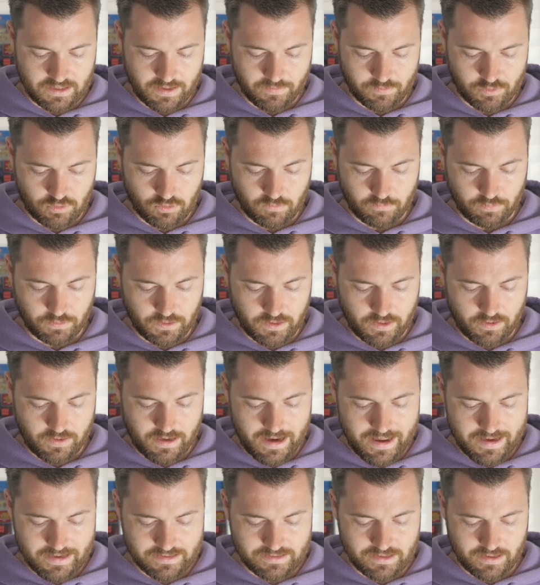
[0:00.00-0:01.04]
damage to a player,
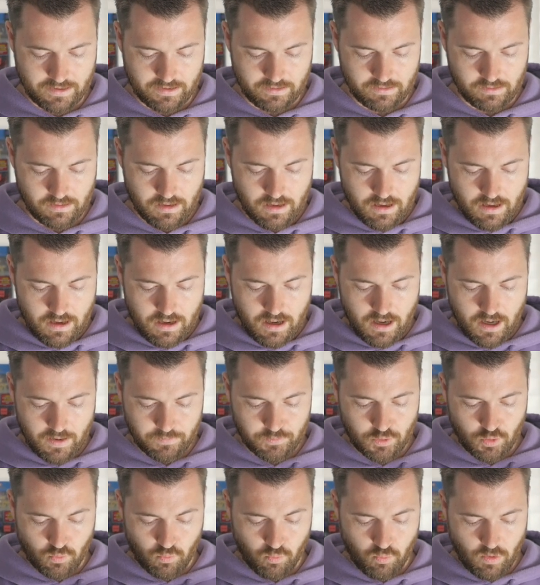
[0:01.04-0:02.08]
exile up
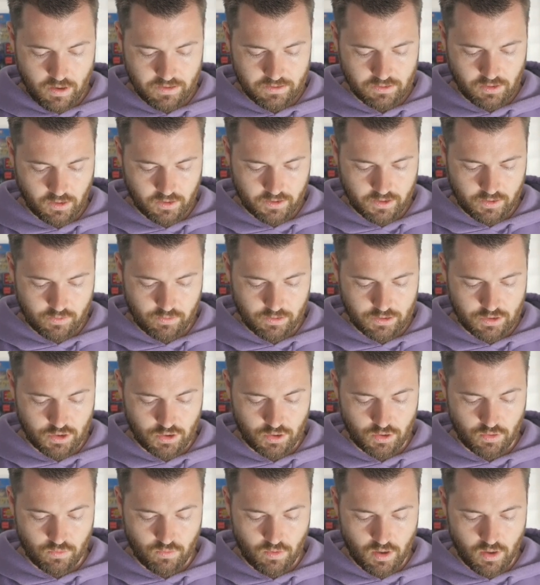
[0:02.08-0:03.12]
to 1 target creature
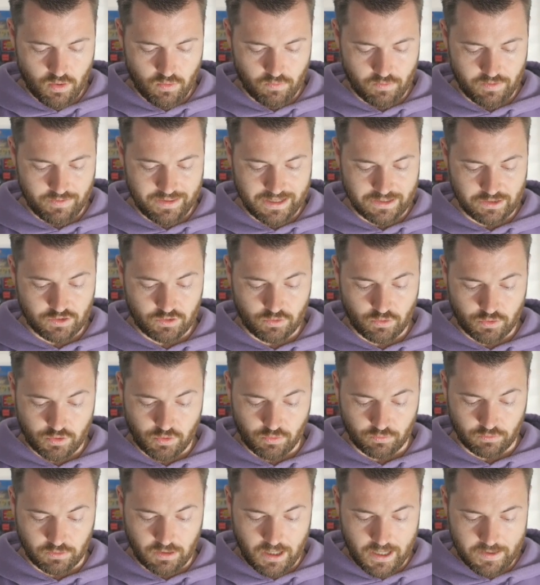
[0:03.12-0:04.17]
you own, then search
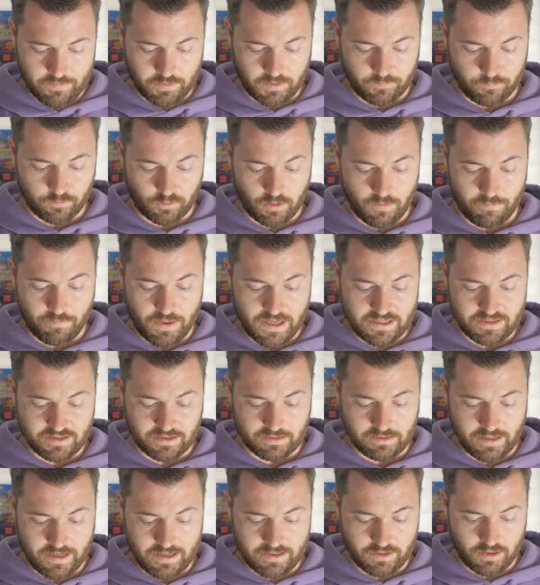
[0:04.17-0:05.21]
your library for a
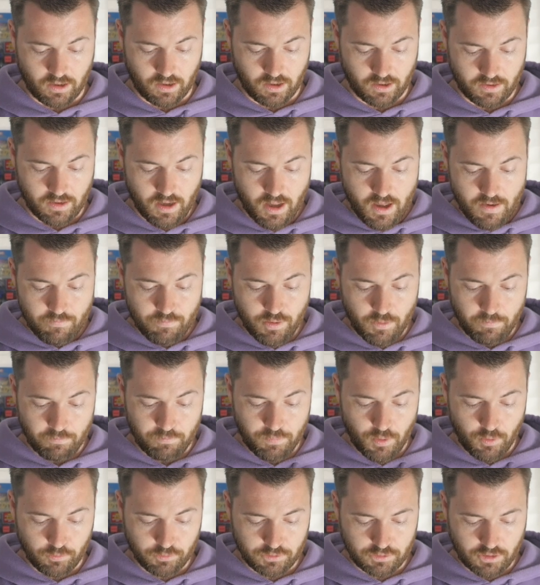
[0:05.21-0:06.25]
basic land card, put
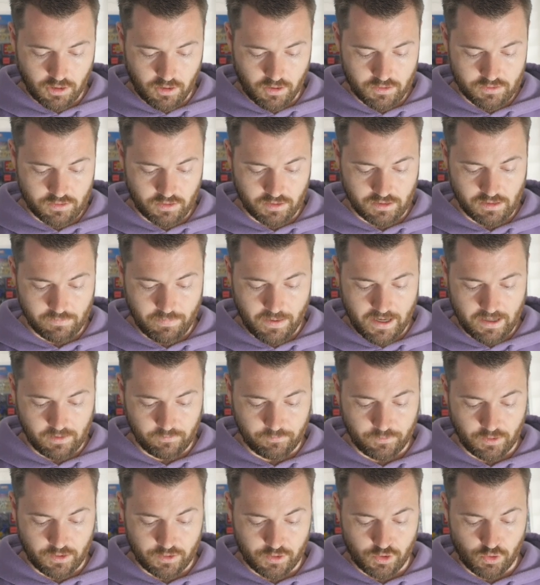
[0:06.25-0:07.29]
both cards onto the
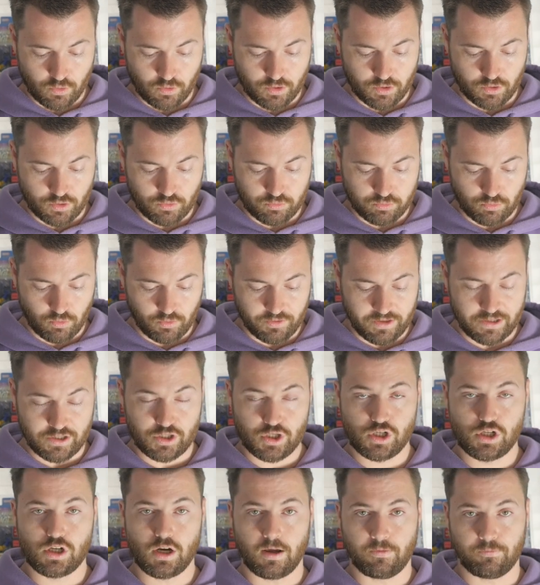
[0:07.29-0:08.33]
battlefield under your control, then
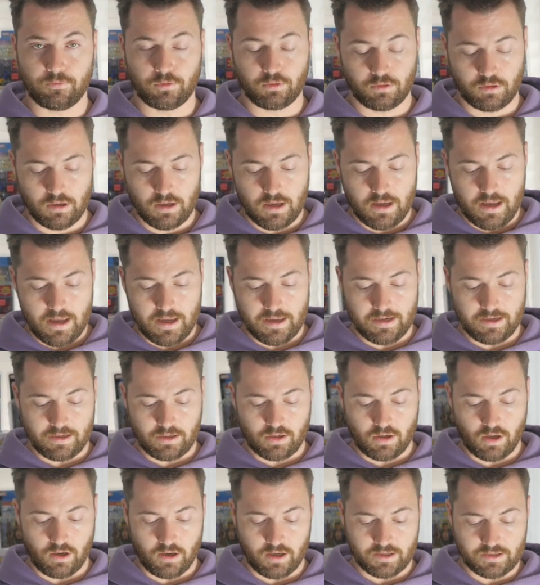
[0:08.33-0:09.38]
shuffle. And it
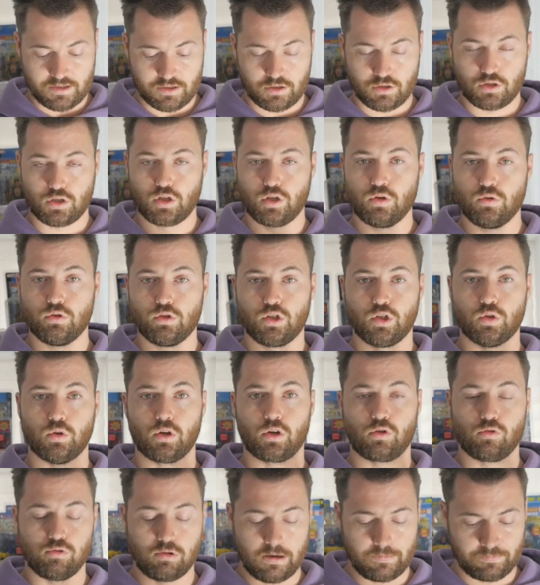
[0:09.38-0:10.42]
costs 2 to
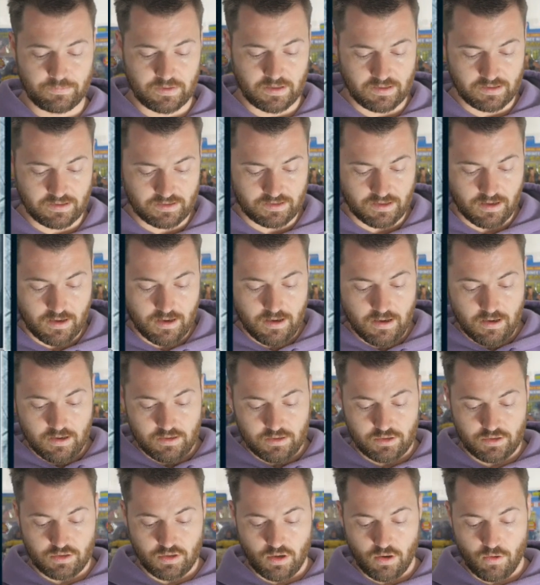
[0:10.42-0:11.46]
equip this.
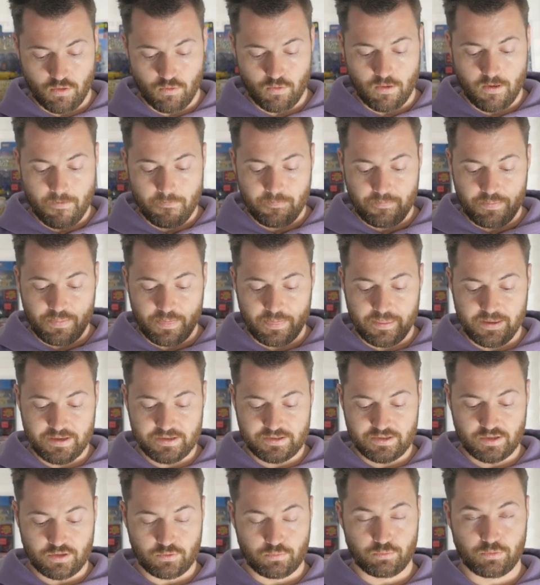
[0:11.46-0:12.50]
So
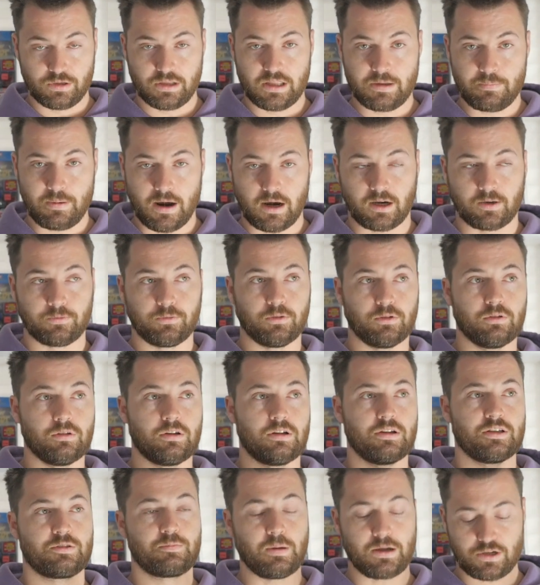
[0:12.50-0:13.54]
this is really powerful,
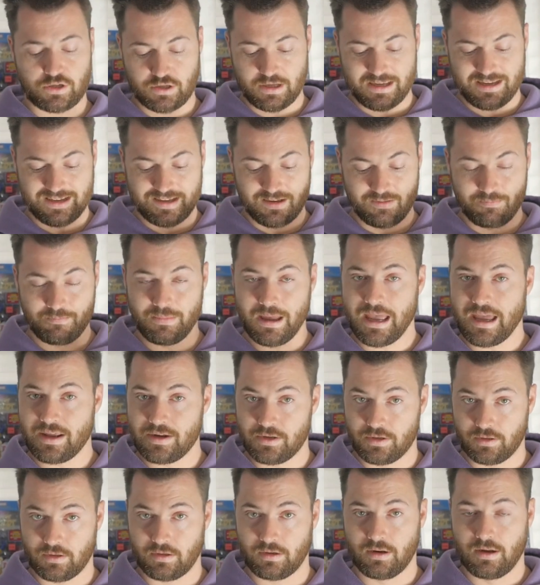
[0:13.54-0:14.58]
especially in
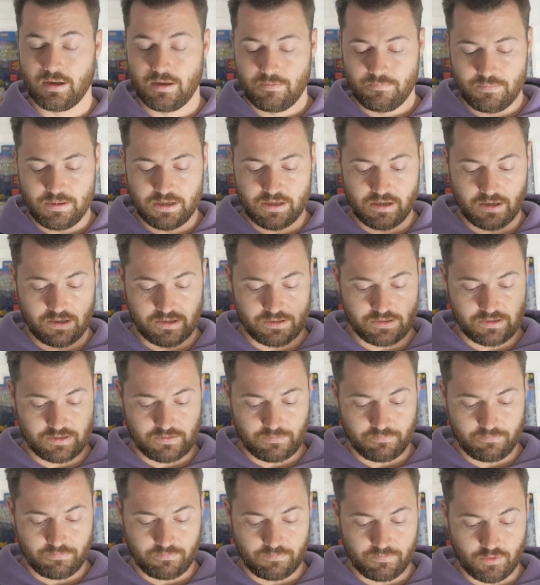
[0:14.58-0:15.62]
Commander,
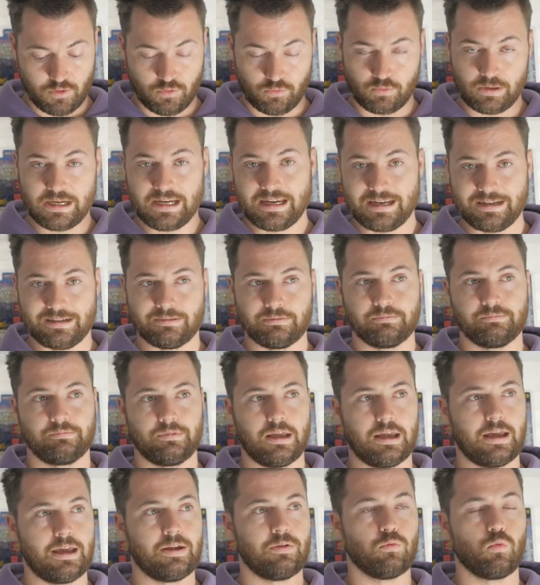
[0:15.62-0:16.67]
because green
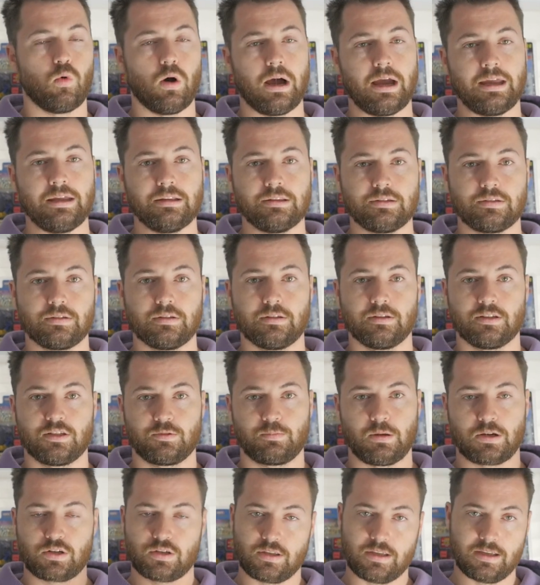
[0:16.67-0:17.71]
and white,
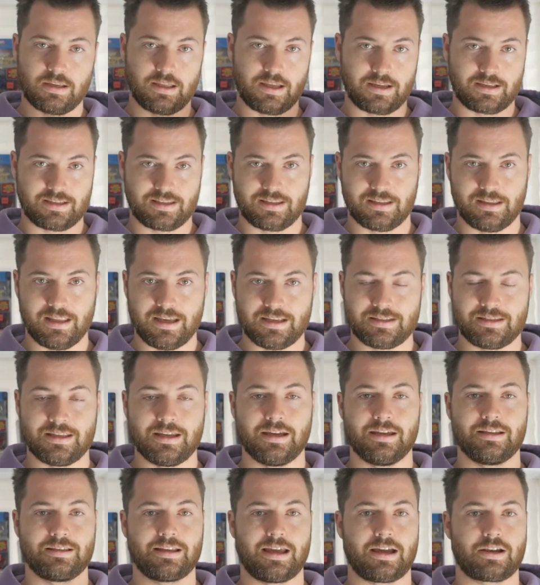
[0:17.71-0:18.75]
especially like
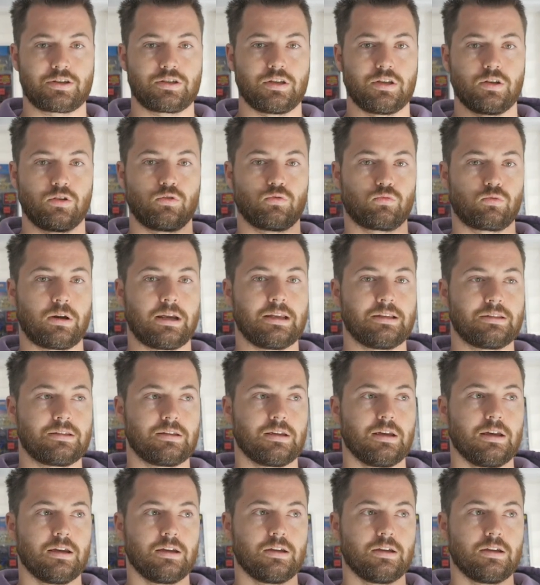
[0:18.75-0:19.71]
Selesnya, is actually a great